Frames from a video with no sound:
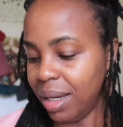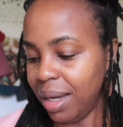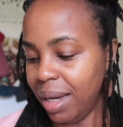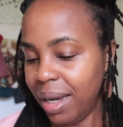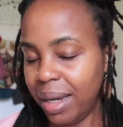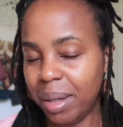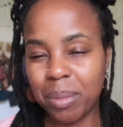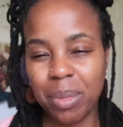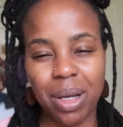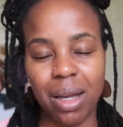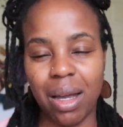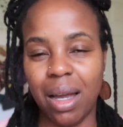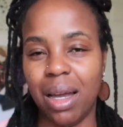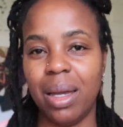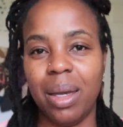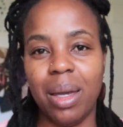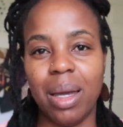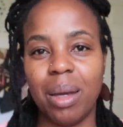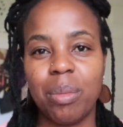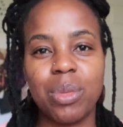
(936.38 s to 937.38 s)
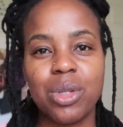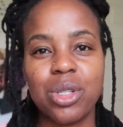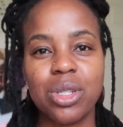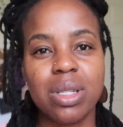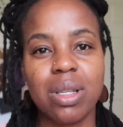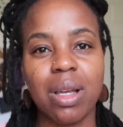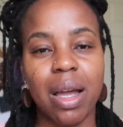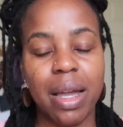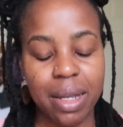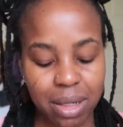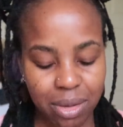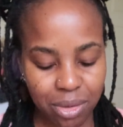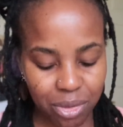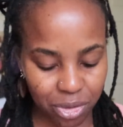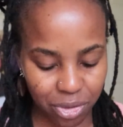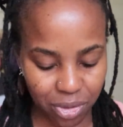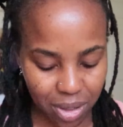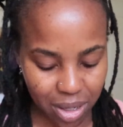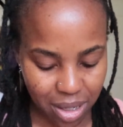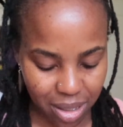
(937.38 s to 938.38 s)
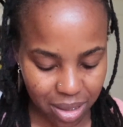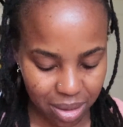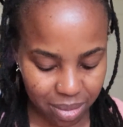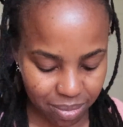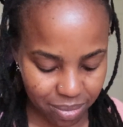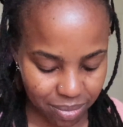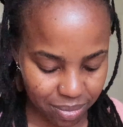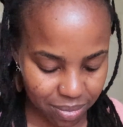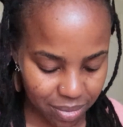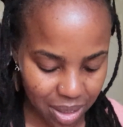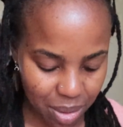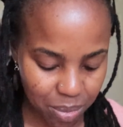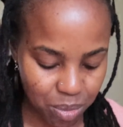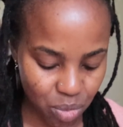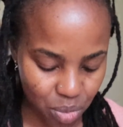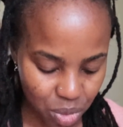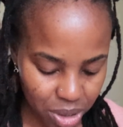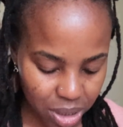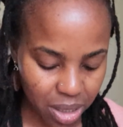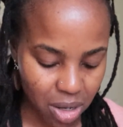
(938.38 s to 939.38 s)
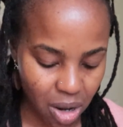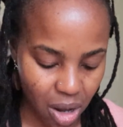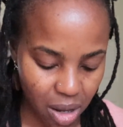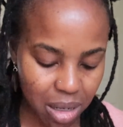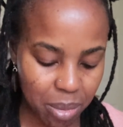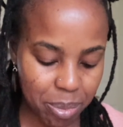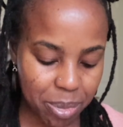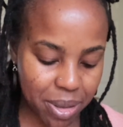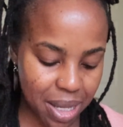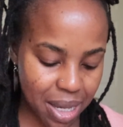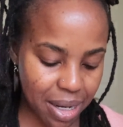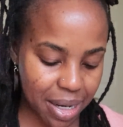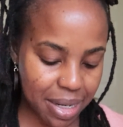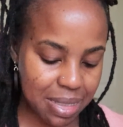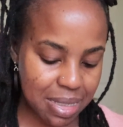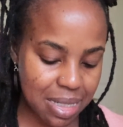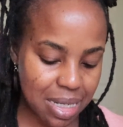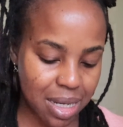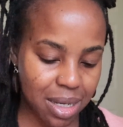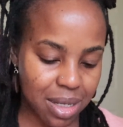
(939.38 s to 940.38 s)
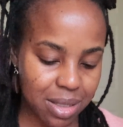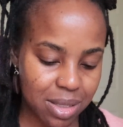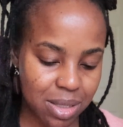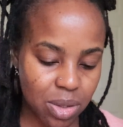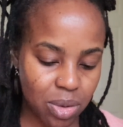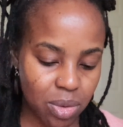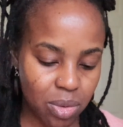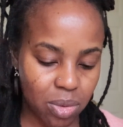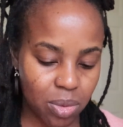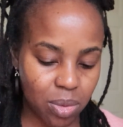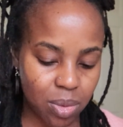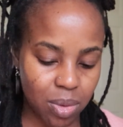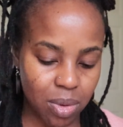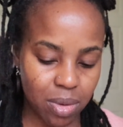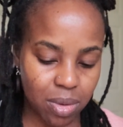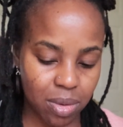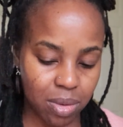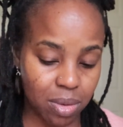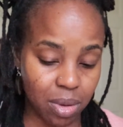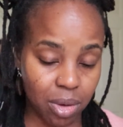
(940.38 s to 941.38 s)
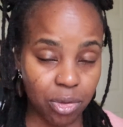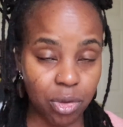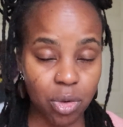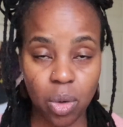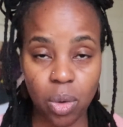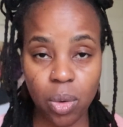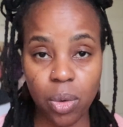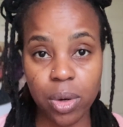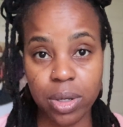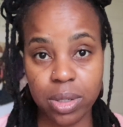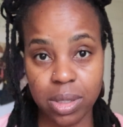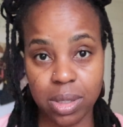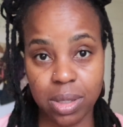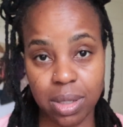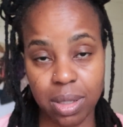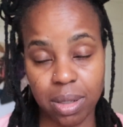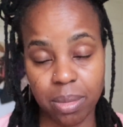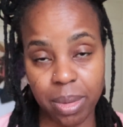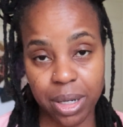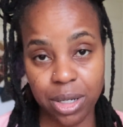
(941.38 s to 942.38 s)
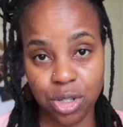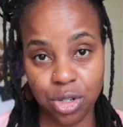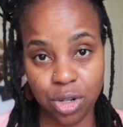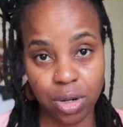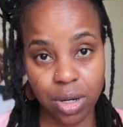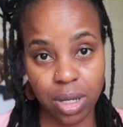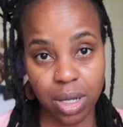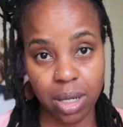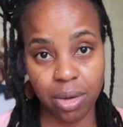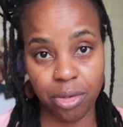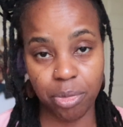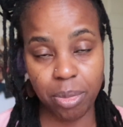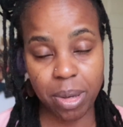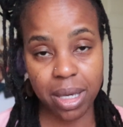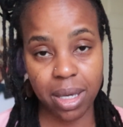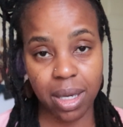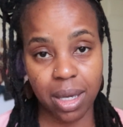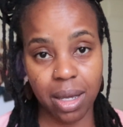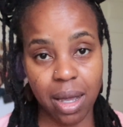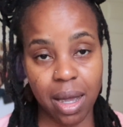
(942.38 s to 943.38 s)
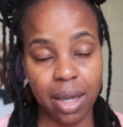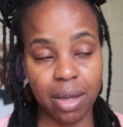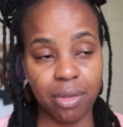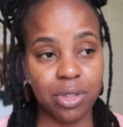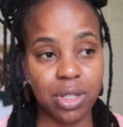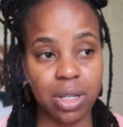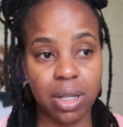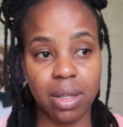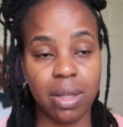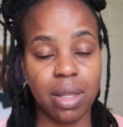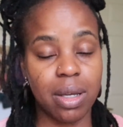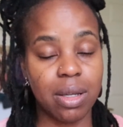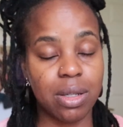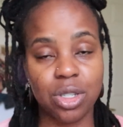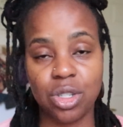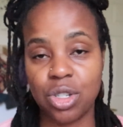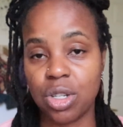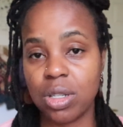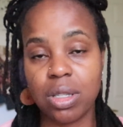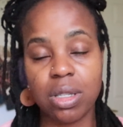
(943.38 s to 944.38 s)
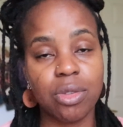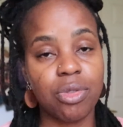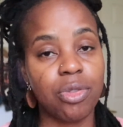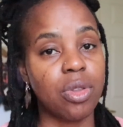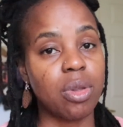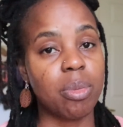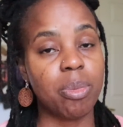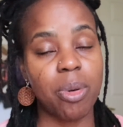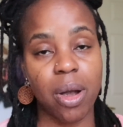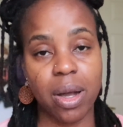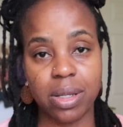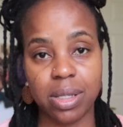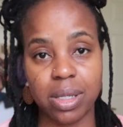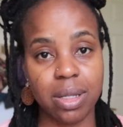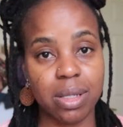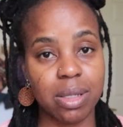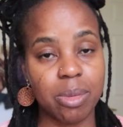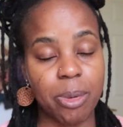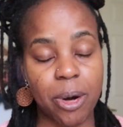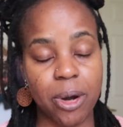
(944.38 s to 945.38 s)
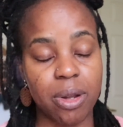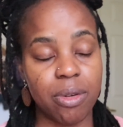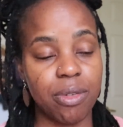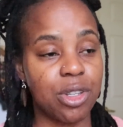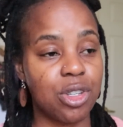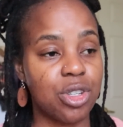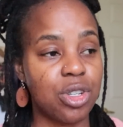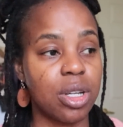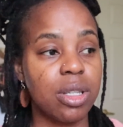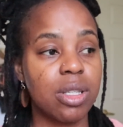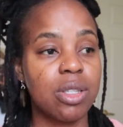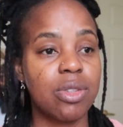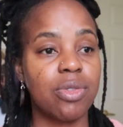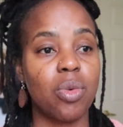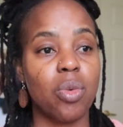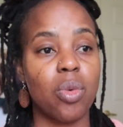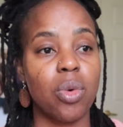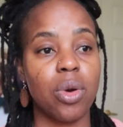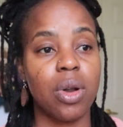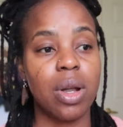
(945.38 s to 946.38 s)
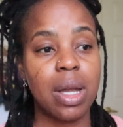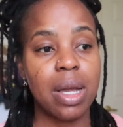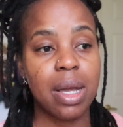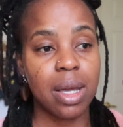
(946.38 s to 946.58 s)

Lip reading: I'm just kind of, I'm really caught up in that idea. So of course, in my journey of making, I've done things just for the process part of it, just for